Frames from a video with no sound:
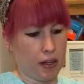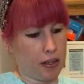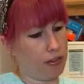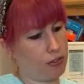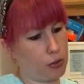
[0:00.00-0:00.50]

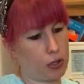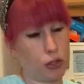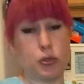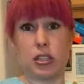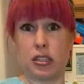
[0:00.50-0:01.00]
If you are
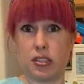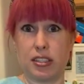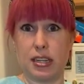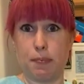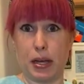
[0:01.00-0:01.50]
using a
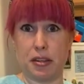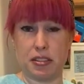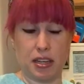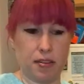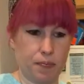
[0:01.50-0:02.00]
steam
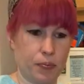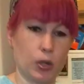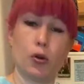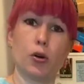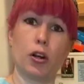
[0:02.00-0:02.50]
basket
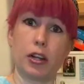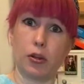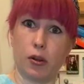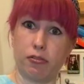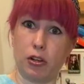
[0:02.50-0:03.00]
or a
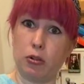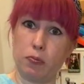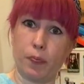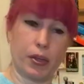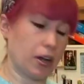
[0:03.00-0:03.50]
UFO,
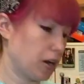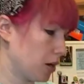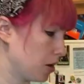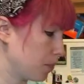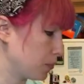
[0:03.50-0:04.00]

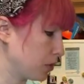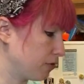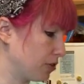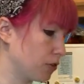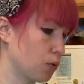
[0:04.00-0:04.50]
you
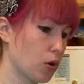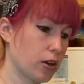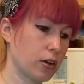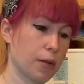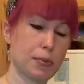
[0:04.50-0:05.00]
fill the
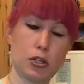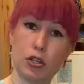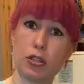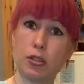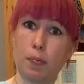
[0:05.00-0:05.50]
water up to
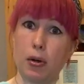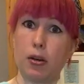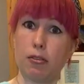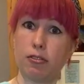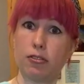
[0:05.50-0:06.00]
just
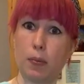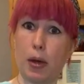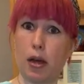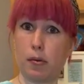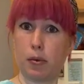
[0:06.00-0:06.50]
above the
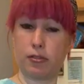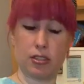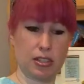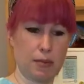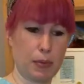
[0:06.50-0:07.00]
bottom of the
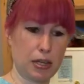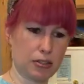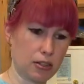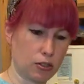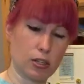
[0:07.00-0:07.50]
steam
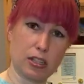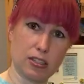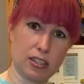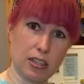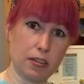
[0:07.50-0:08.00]
basket so you can
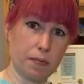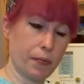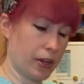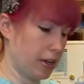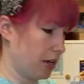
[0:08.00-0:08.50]
see it.
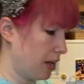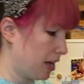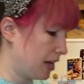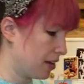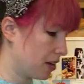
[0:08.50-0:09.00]

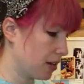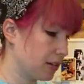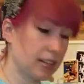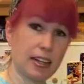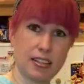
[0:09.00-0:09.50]

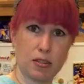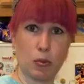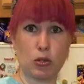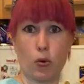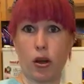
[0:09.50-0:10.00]
And that's as
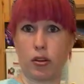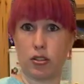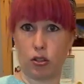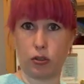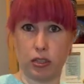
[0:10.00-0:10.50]
much water
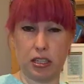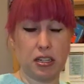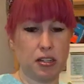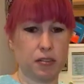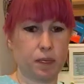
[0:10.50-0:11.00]
as you'll need.
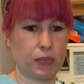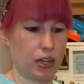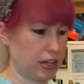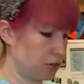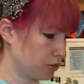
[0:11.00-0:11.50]

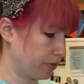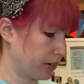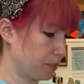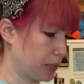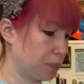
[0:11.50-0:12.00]
I used a
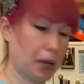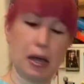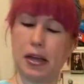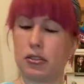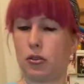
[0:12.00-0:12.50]
very big
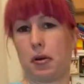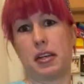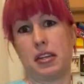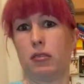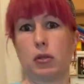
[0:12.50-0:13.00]
pot, so I
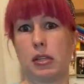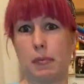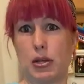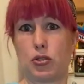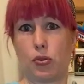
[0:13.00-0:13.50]
didn't really
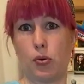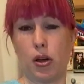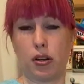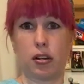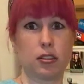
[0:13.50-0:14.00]
measure the
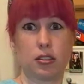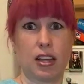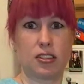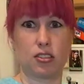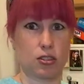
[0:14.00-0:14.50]
water.
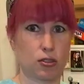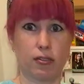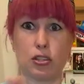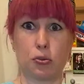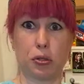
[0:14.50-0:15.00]
That's just the
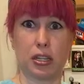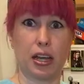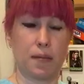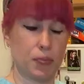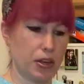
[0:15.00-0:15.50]
visual you get.